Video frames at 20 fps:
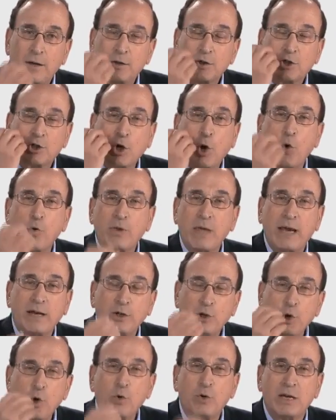so that
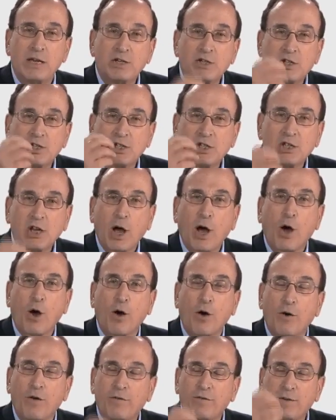you can
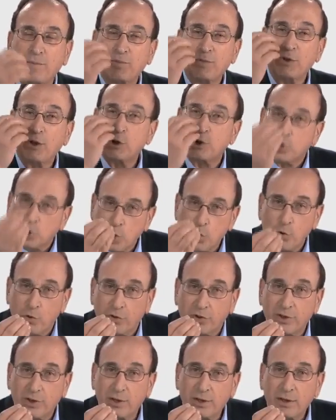solve the
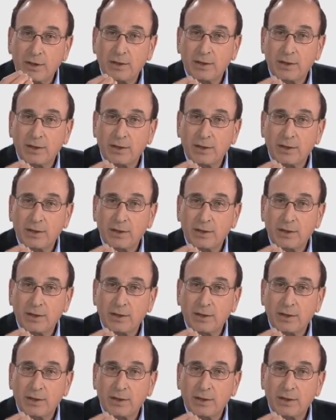truth.